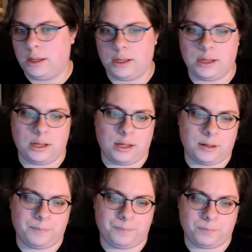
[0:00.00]

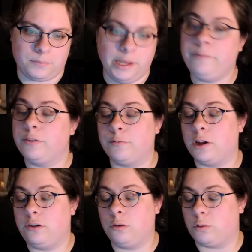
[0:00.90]
Um, if the
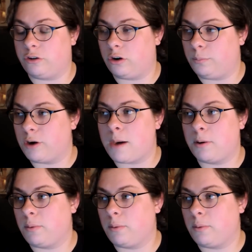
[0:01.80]
flood do return to proper,